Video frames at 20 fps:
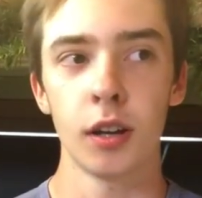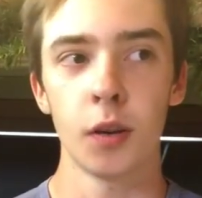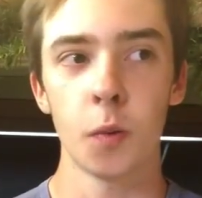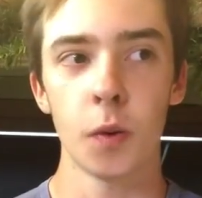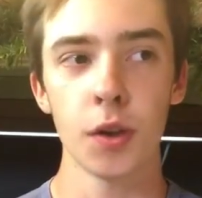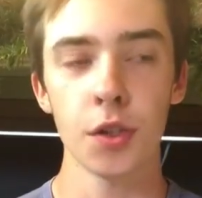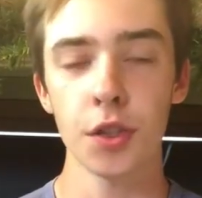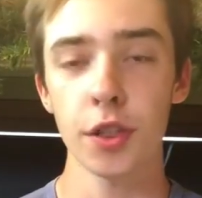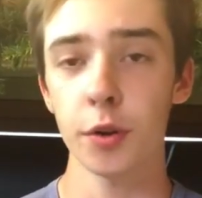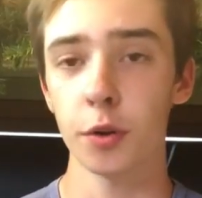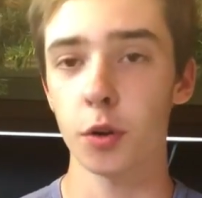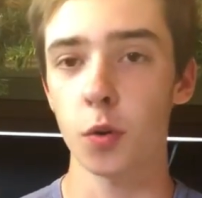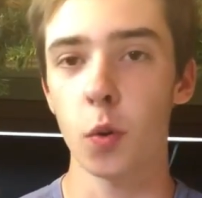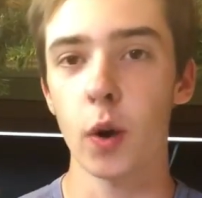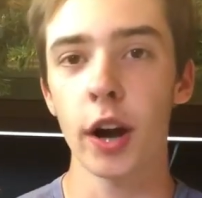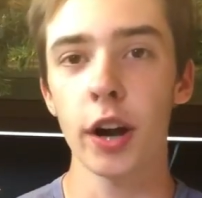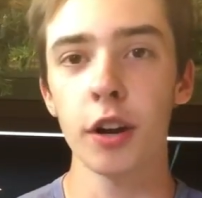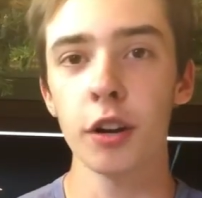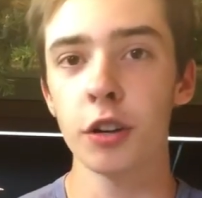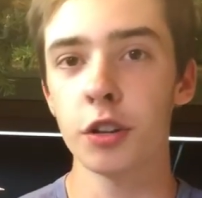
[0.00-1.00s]
Whether they
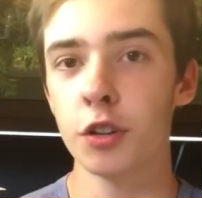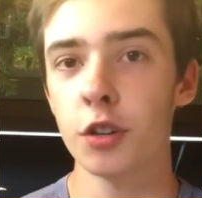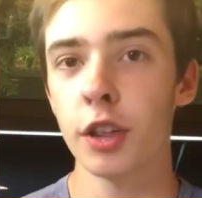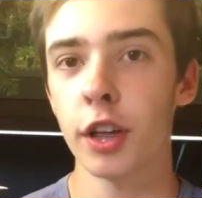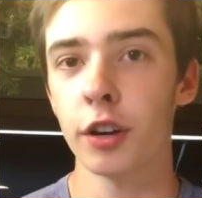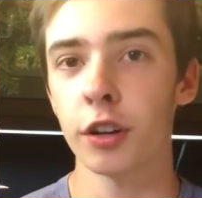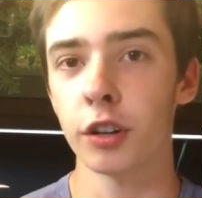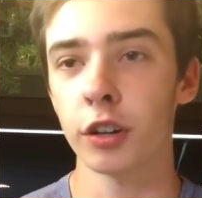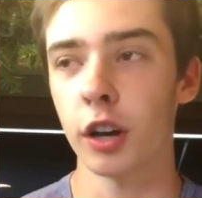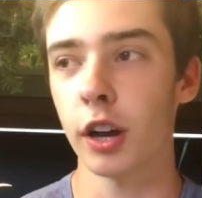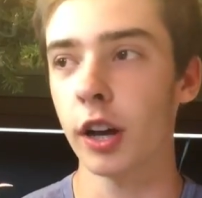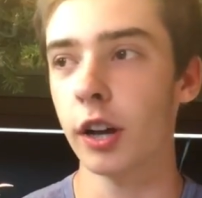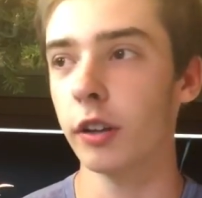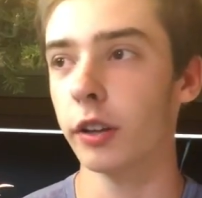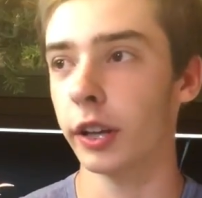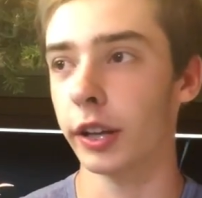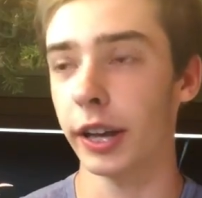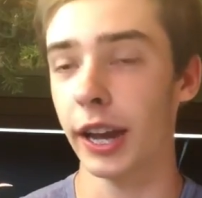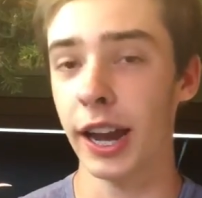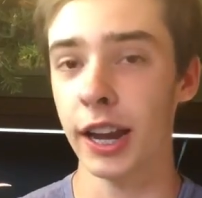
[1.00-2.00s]
require you to do that or not,
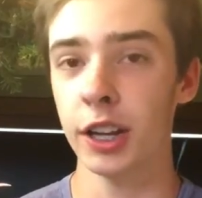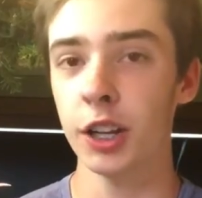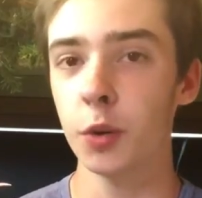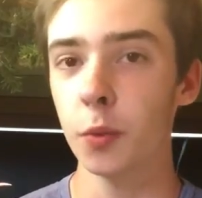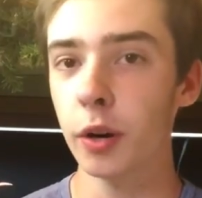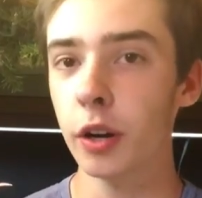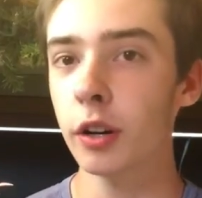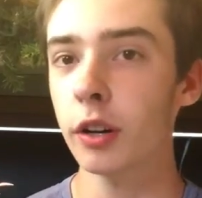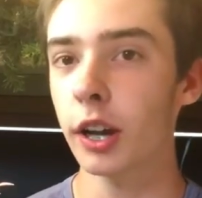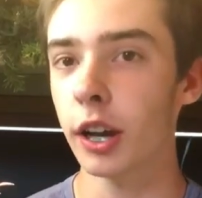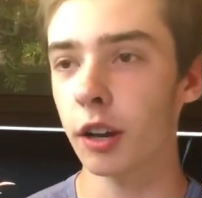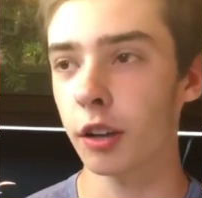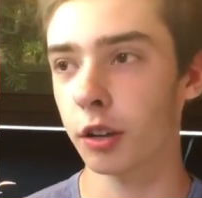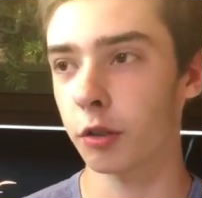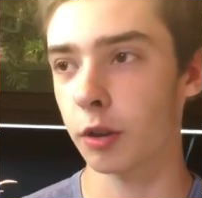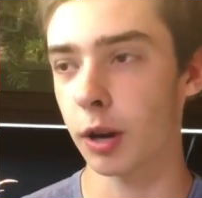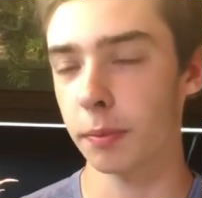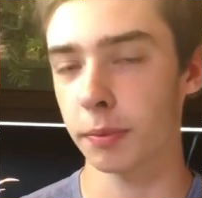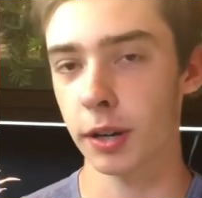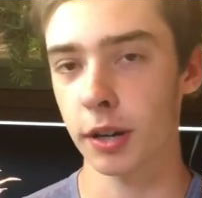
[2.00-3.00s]
like anywhere, LLL
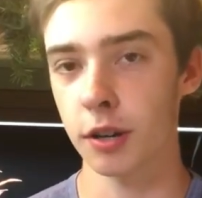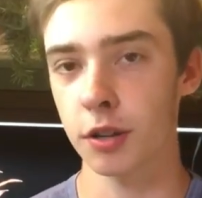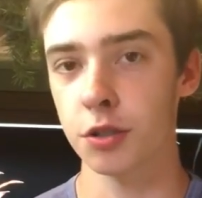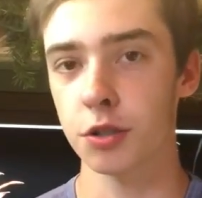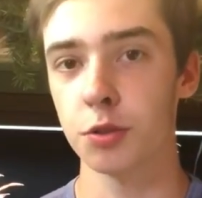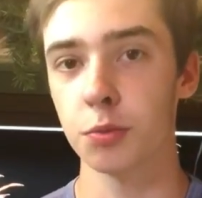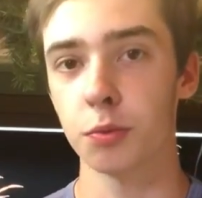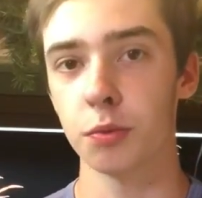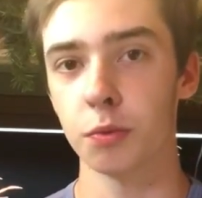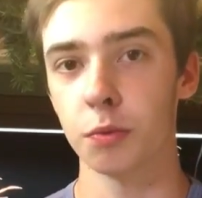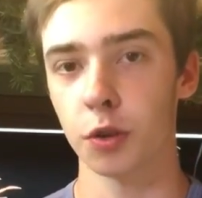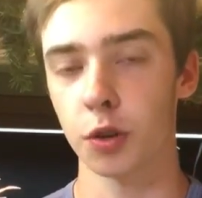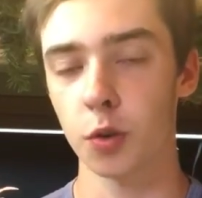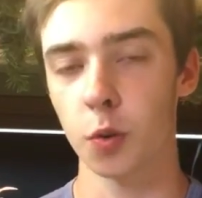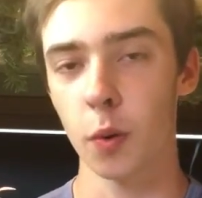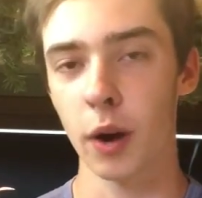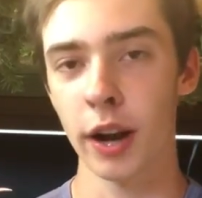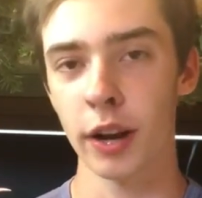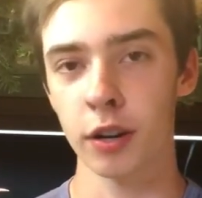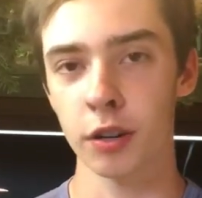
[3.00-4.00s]
Reptiles
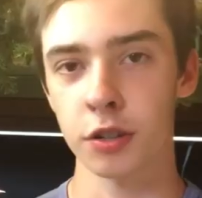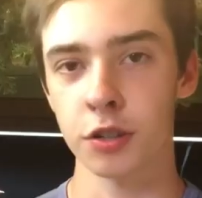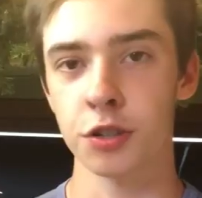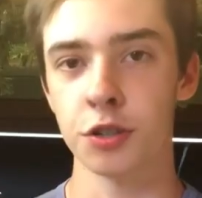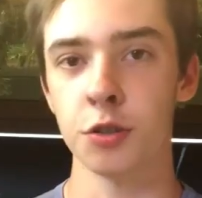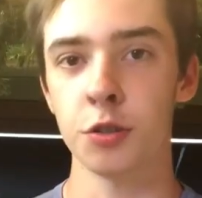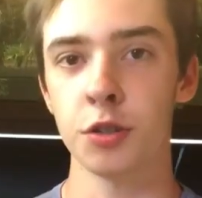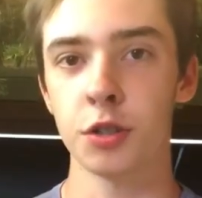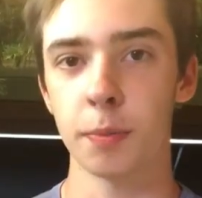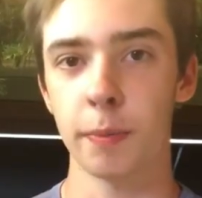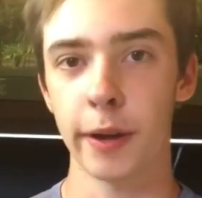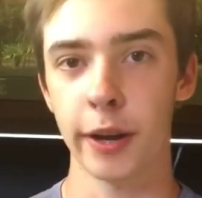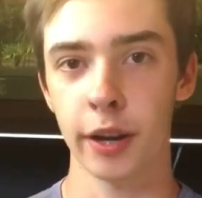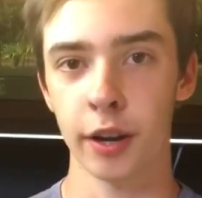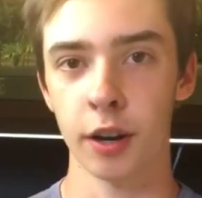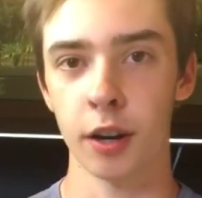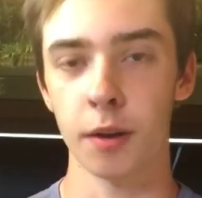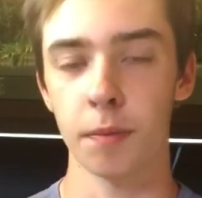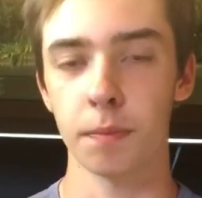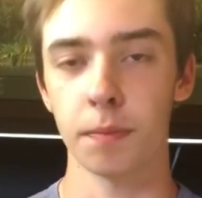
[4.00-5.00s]
requires you to pick
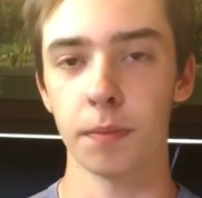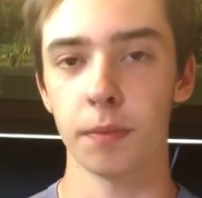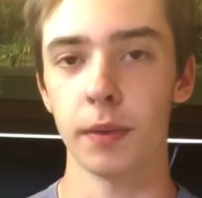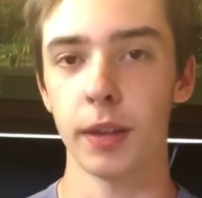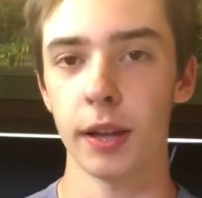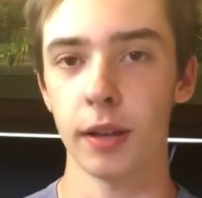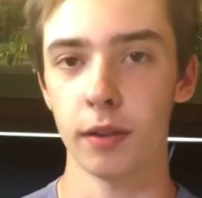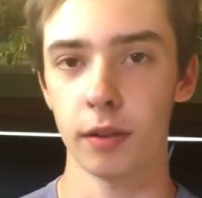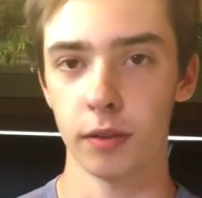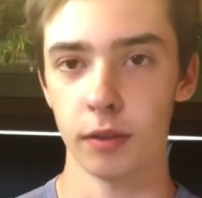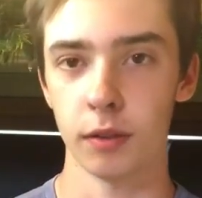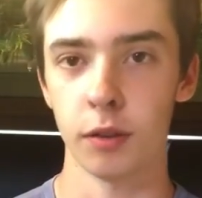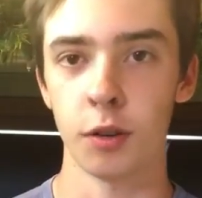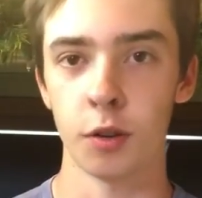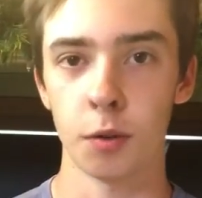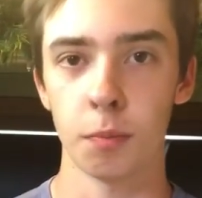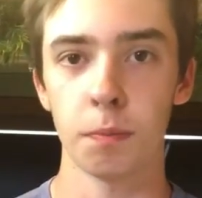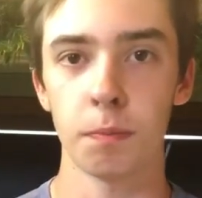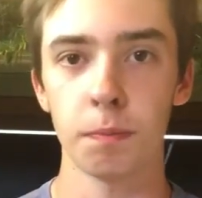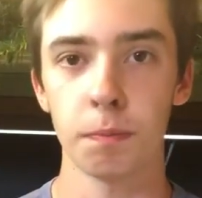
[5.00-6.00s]
it up, you
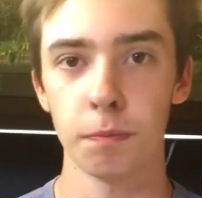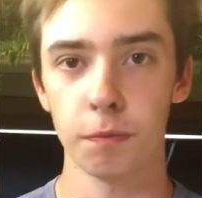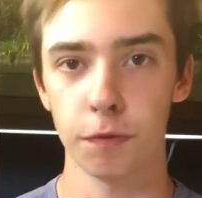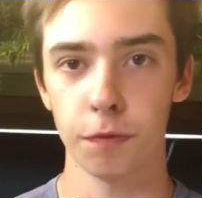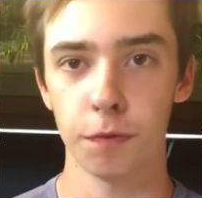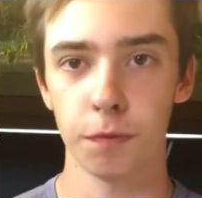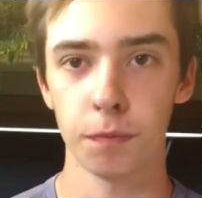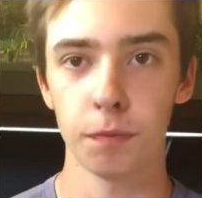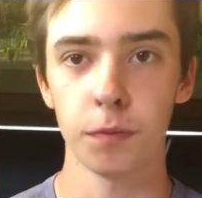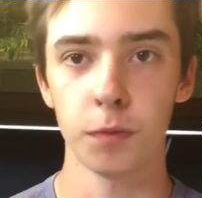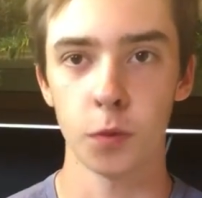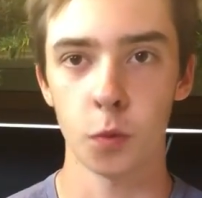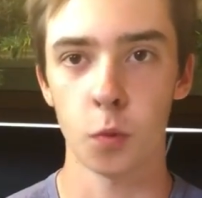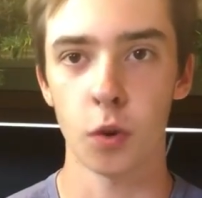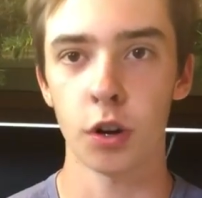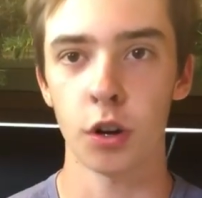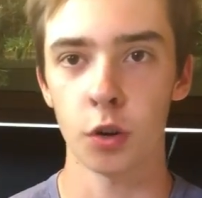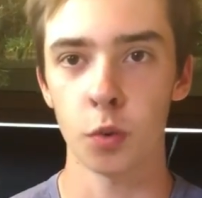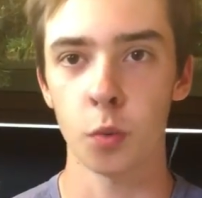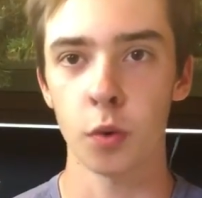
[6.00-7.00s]
know,
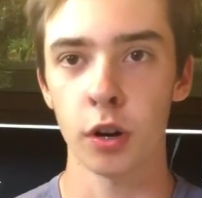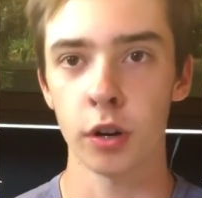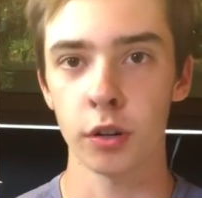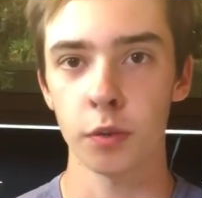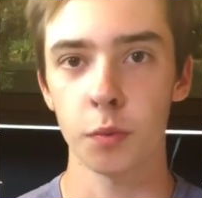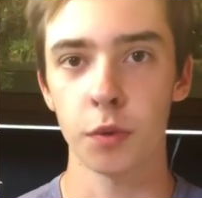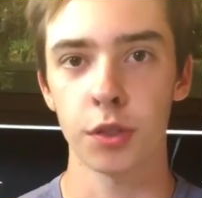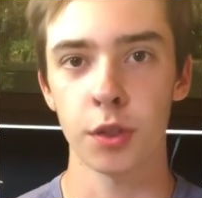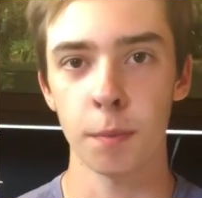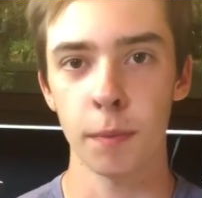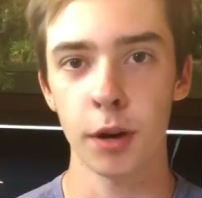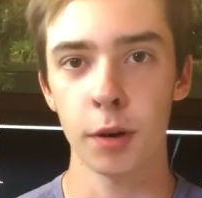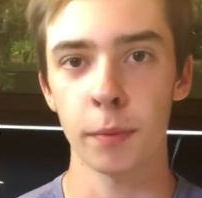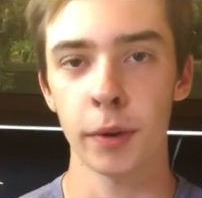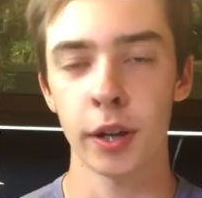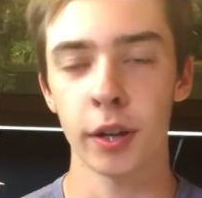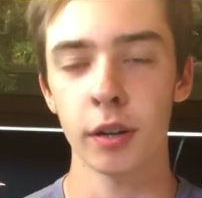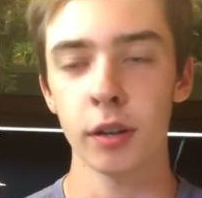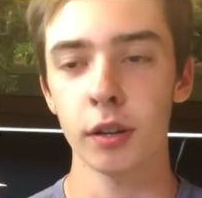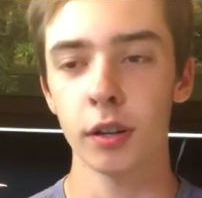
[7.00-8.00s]
one on one with the
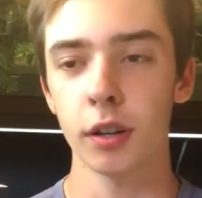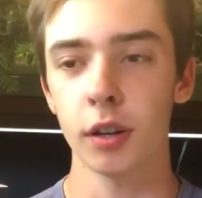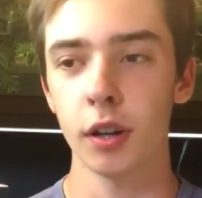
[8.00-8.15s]
mailman.